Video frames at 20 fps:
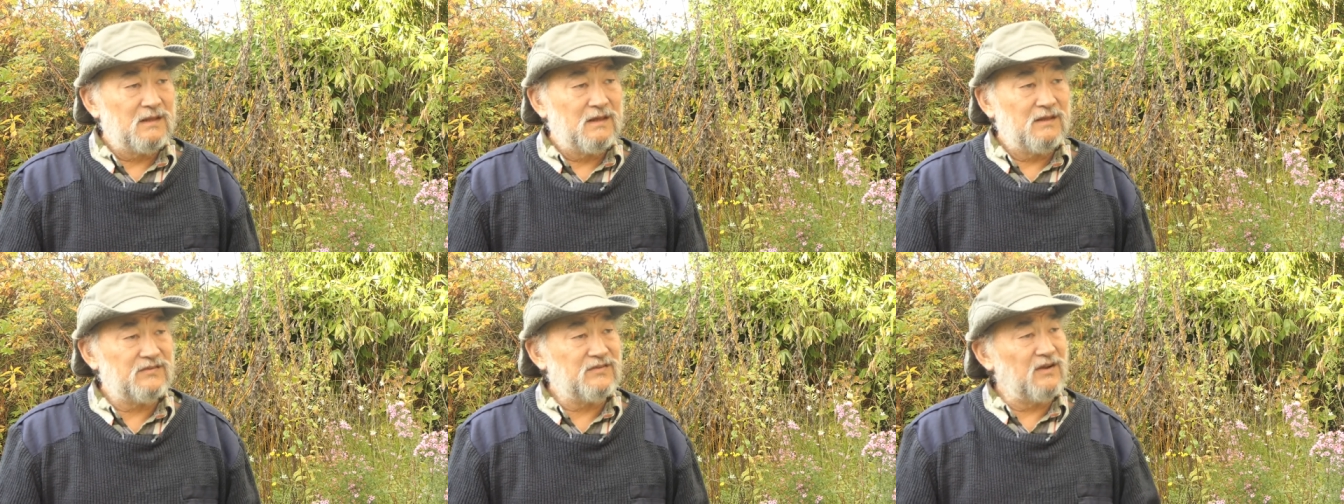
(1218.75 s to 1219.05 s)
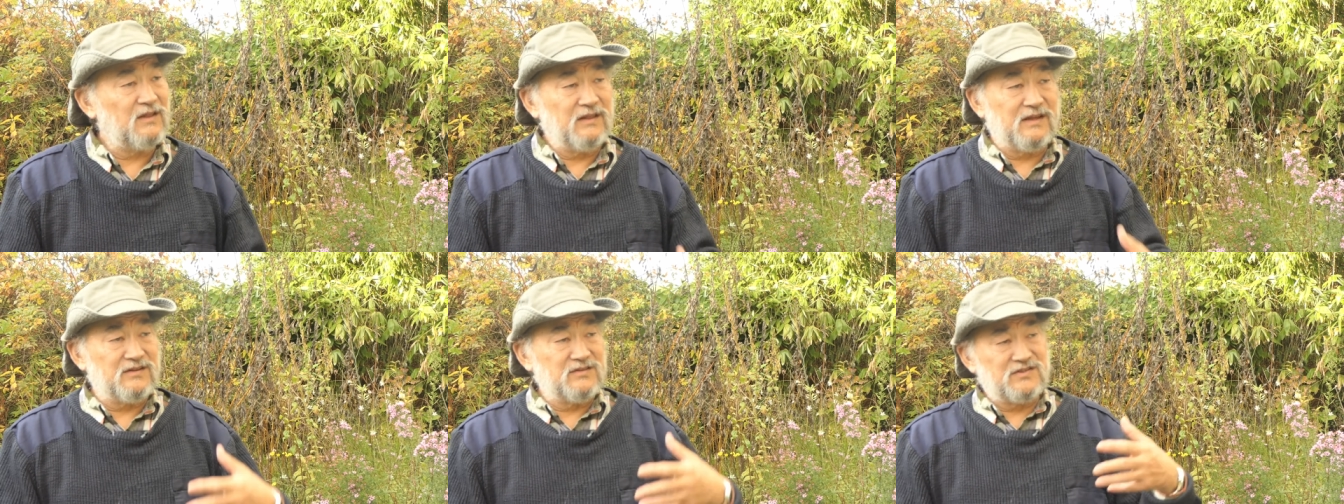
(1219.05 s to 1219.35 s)
It's
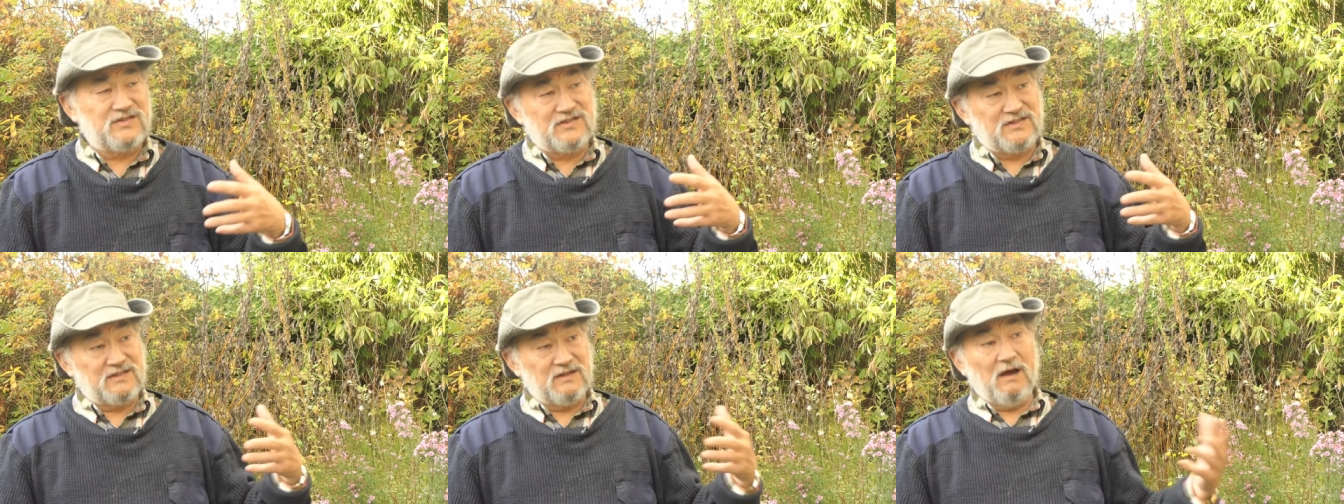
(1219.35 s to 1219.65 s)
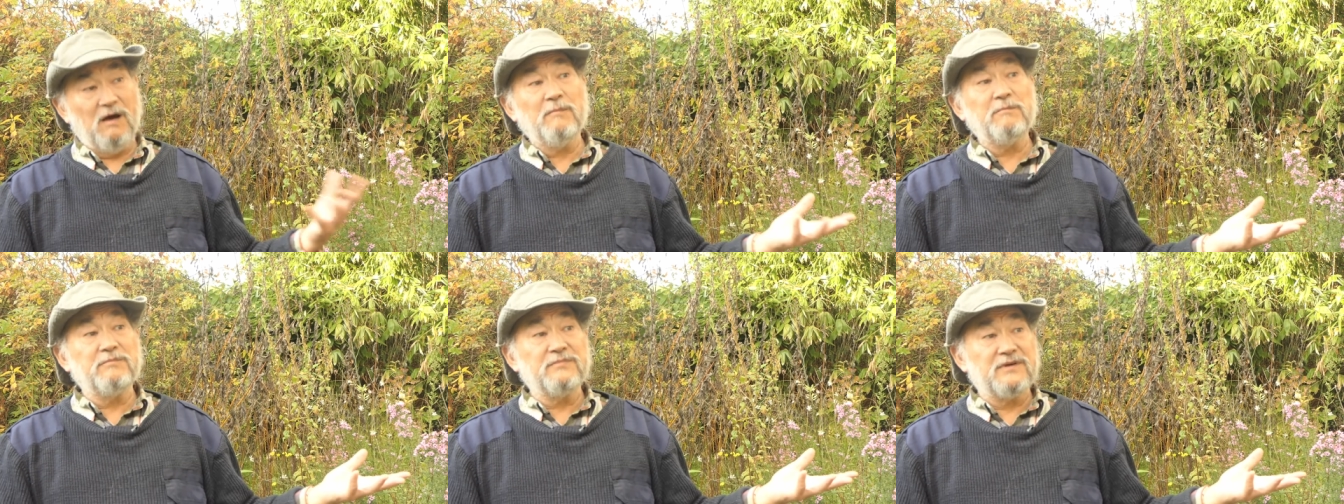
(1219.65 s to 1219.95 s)
not like
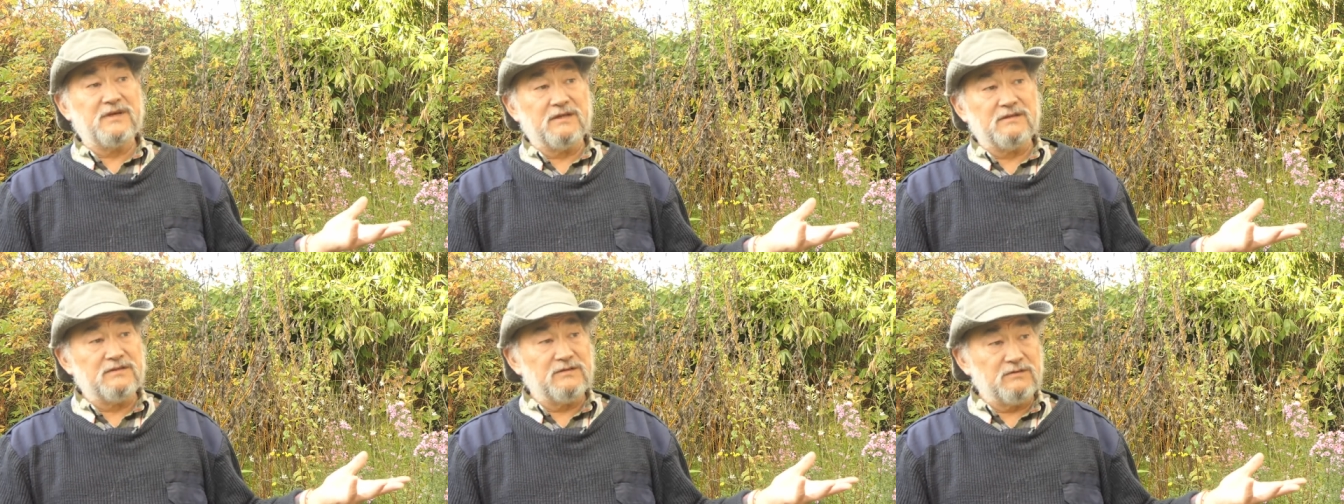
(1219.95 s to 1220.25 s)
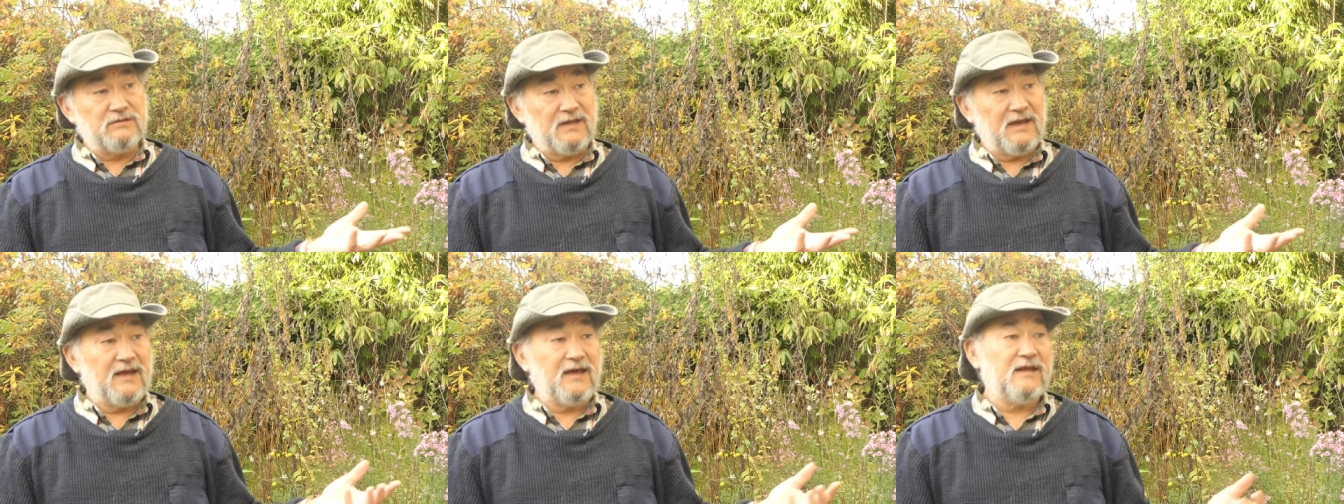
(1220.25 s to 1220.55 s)
some can
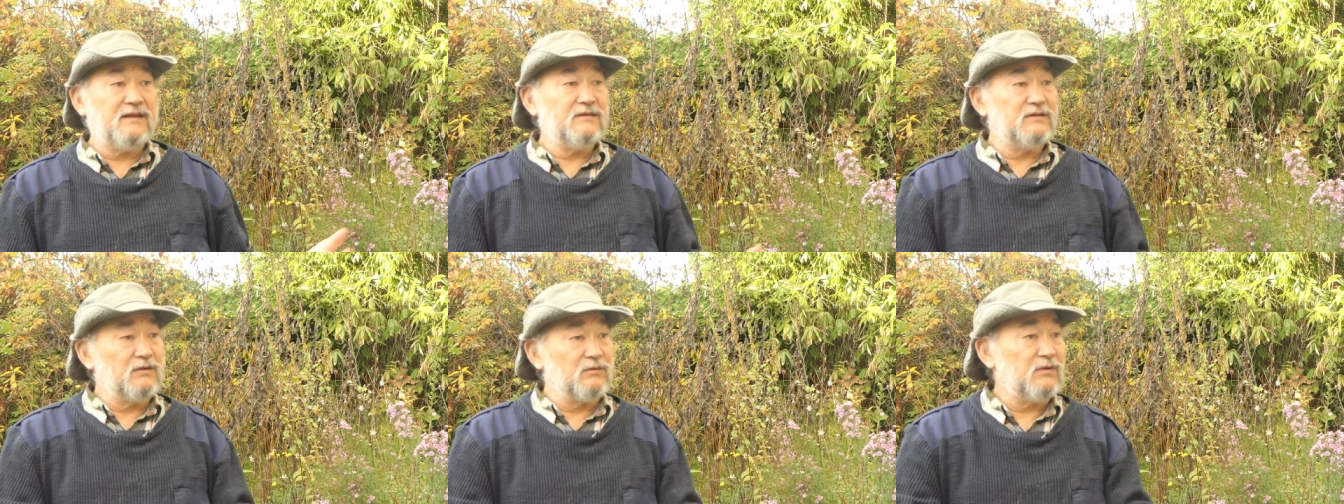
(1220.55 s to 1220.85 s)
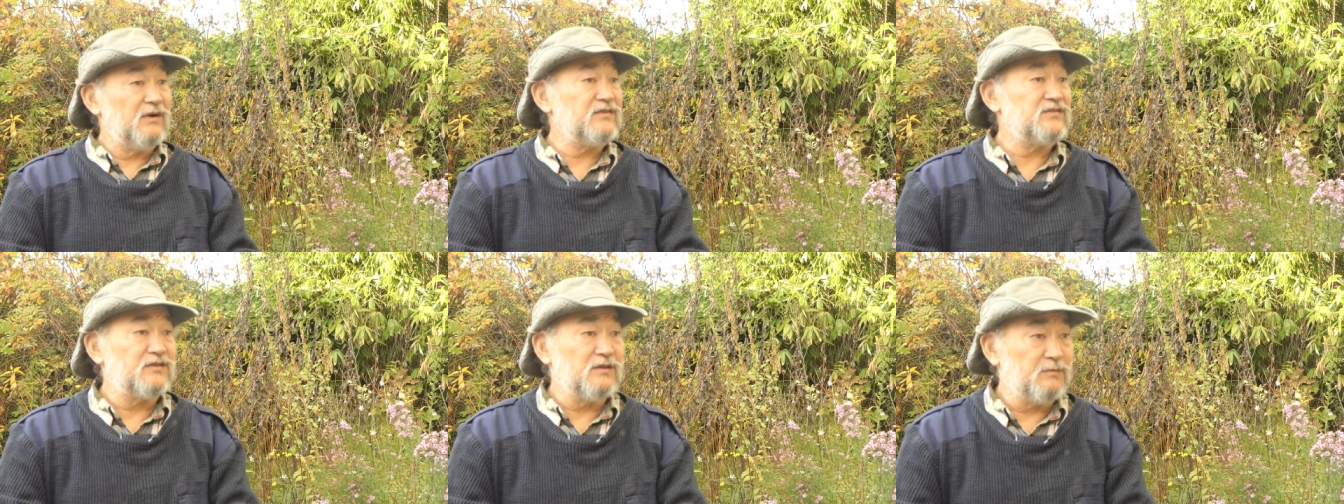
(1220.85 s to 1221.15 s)
do that and the
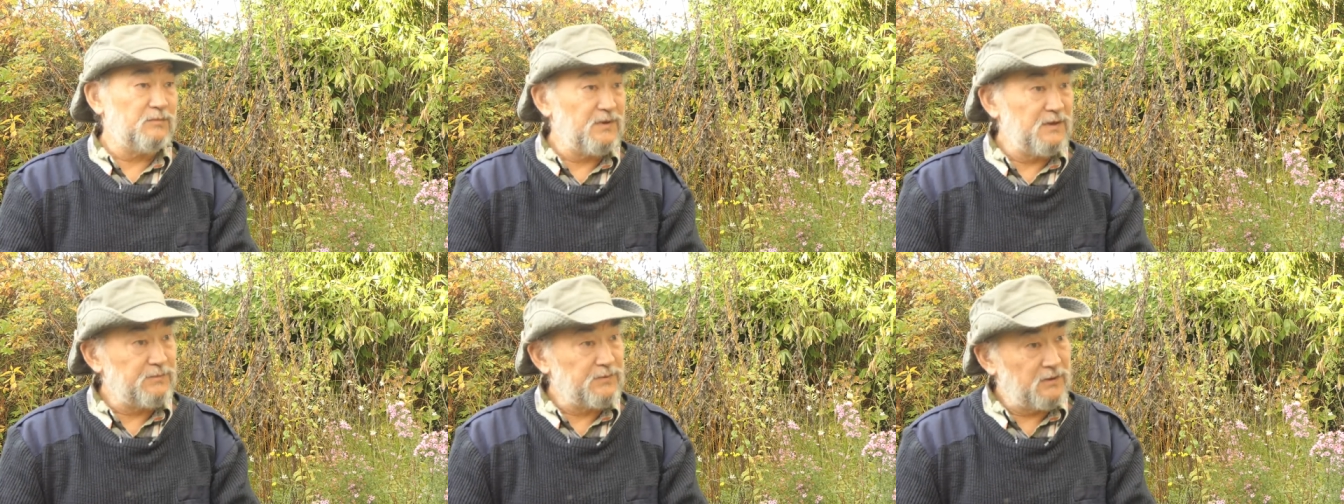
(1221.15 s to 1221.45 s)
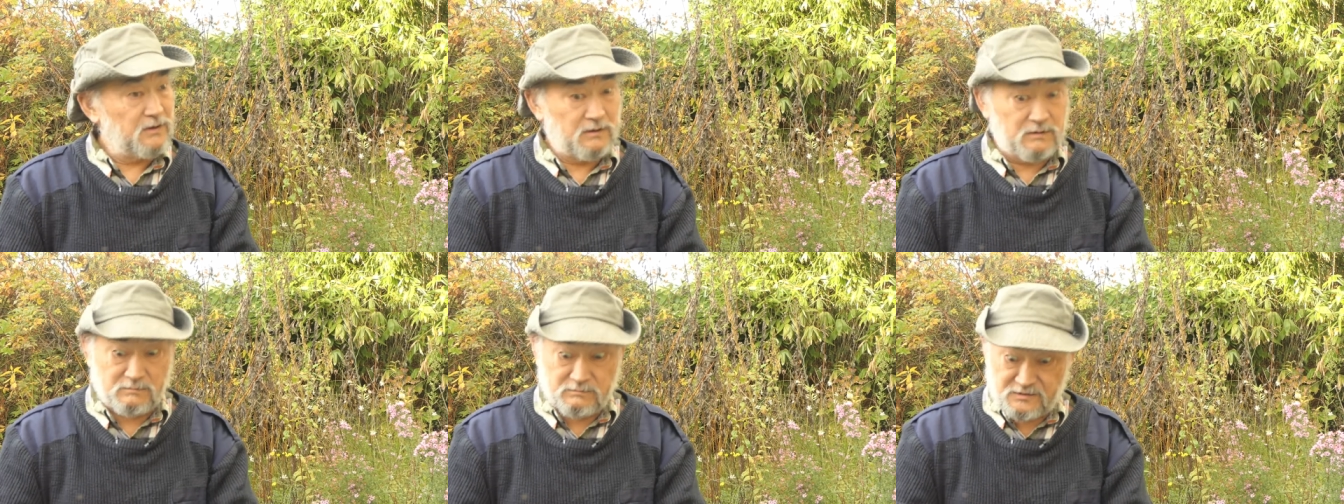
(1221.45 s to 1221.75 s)
rest of the
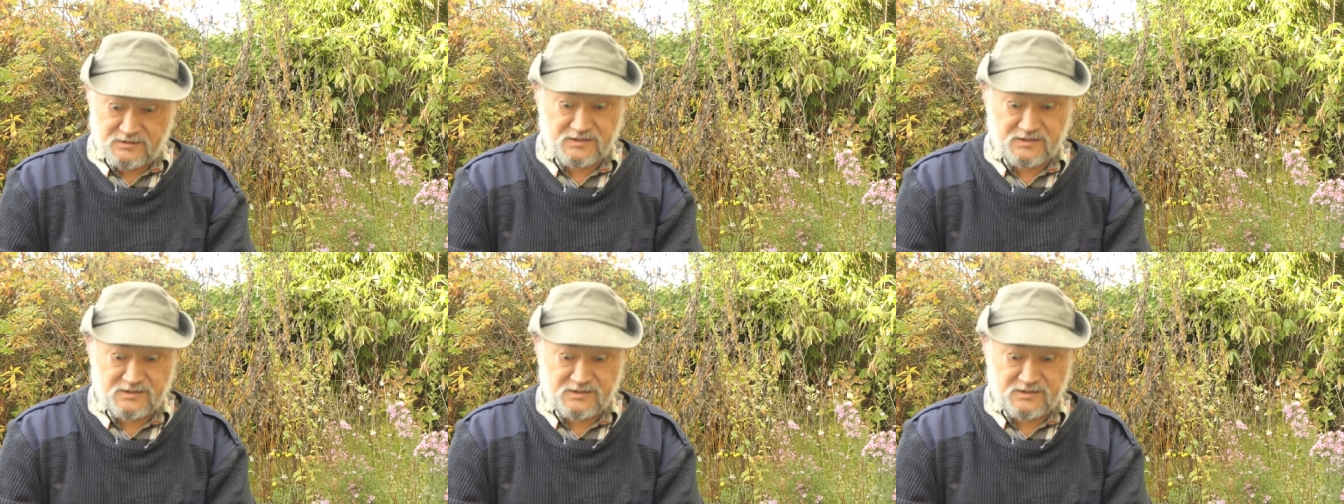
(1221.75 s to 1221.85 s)
people are